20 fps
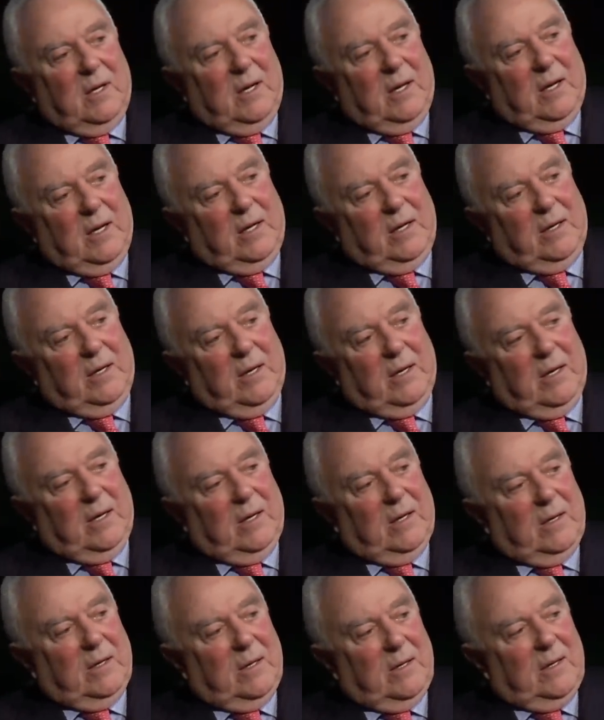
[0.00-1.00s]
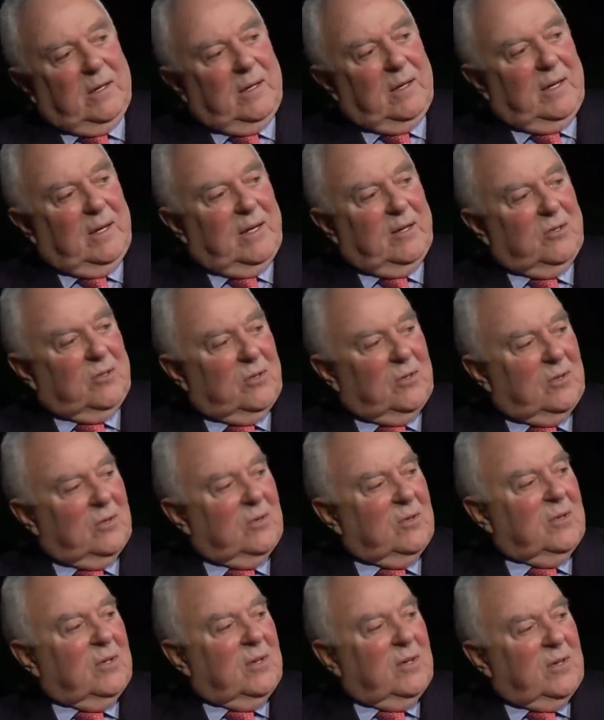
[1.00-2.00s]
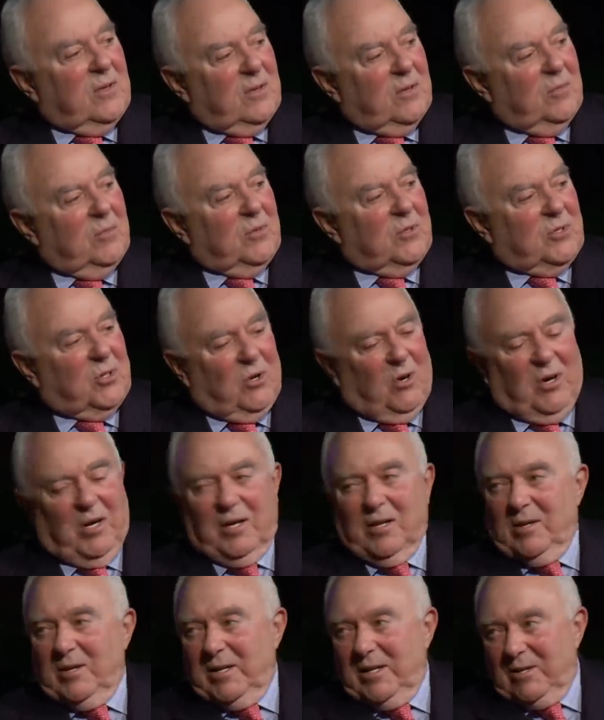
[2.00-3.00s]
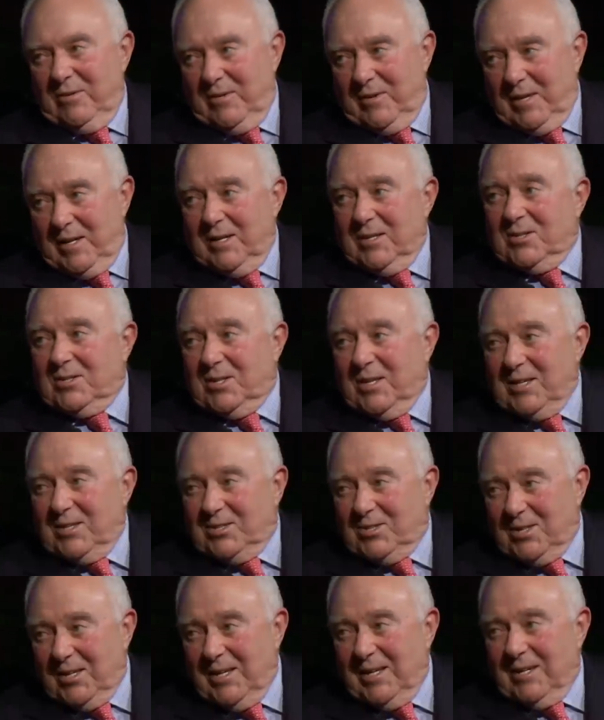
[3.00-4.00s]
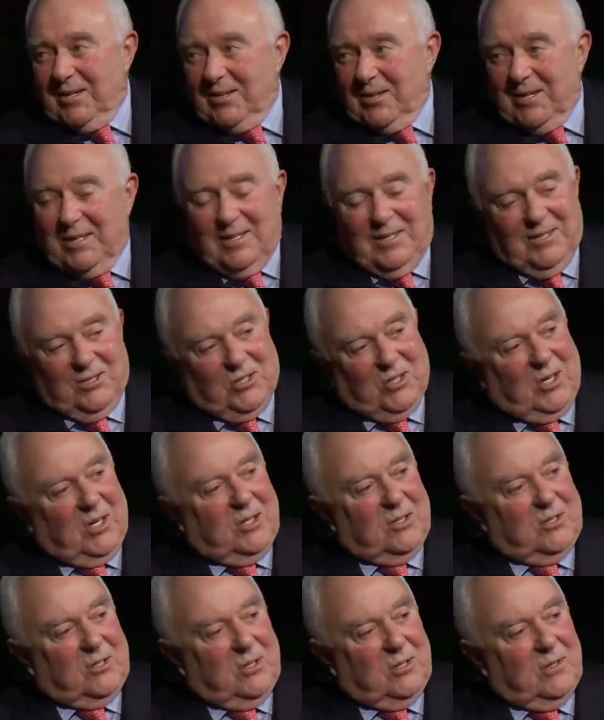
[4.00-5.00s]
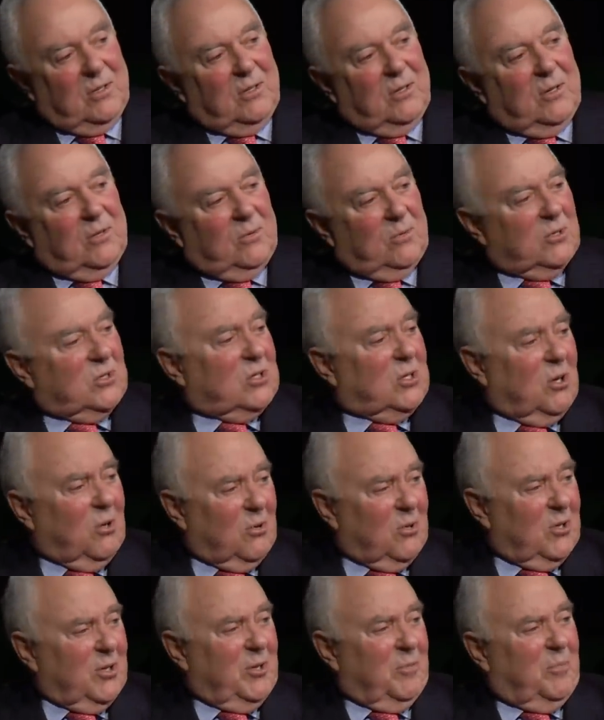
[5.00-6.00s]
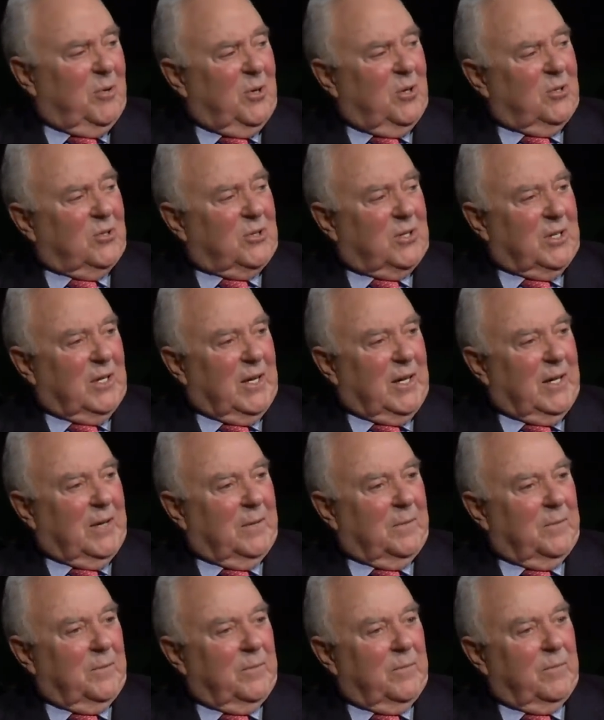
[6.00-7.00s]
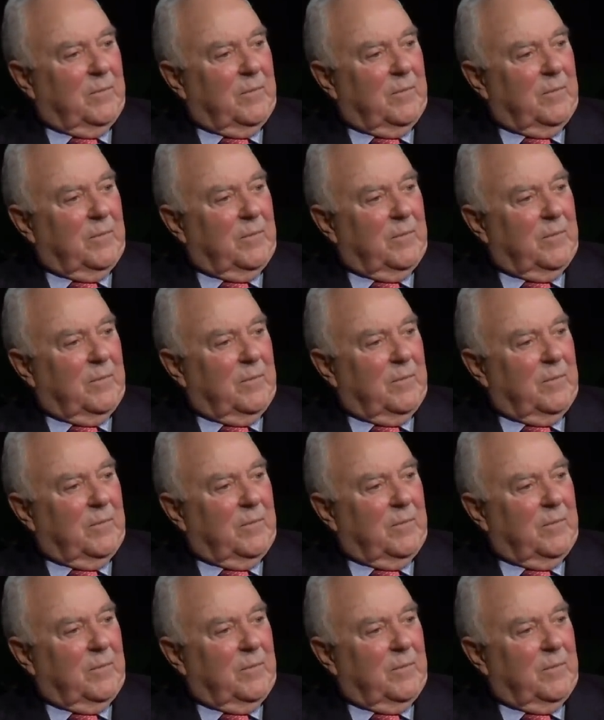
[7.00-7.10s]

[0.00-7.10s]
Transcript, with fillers: And, uh, and the majority leader of the United States Senate, Lyndon Johnson, was totally opposed to that.